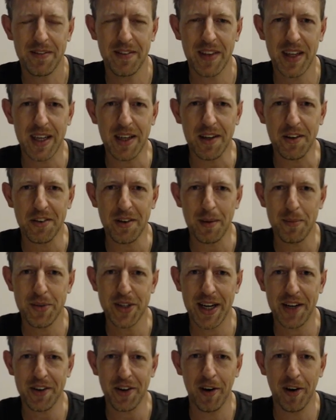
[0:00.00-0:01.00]
the
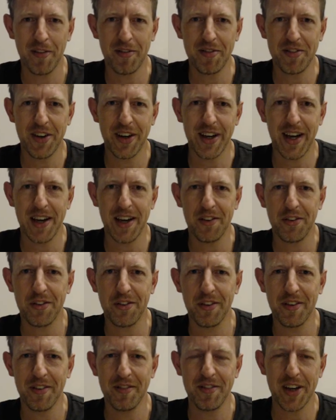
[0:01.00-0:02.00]
subject of
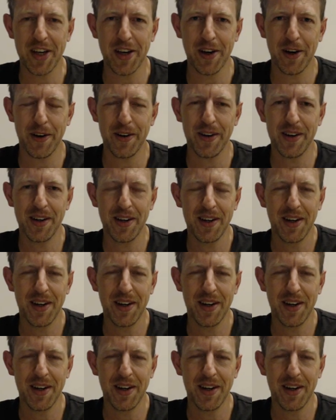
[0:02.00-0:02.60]
today's video?